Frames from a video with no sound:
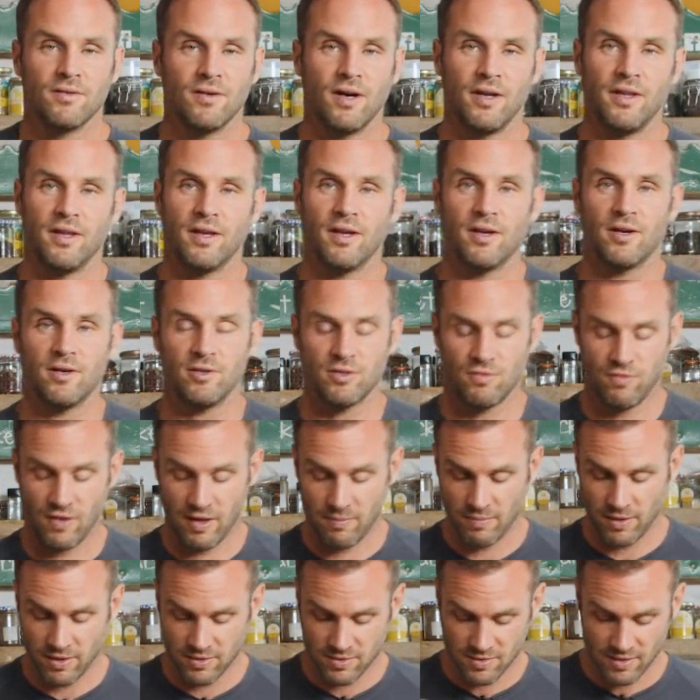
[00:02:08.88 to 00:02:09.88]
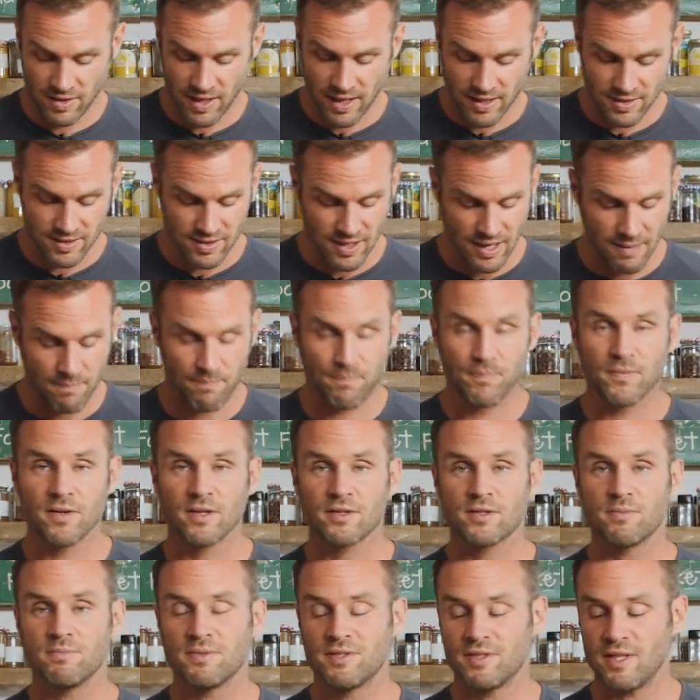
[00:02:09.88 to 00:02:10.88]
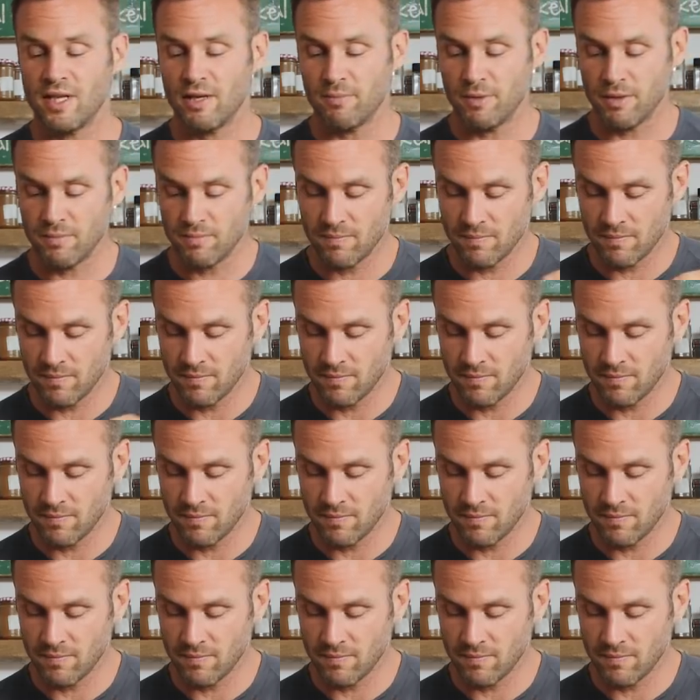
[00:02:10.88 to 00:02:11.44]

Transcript: I think it goes fabulous. Next step, some cinnamon.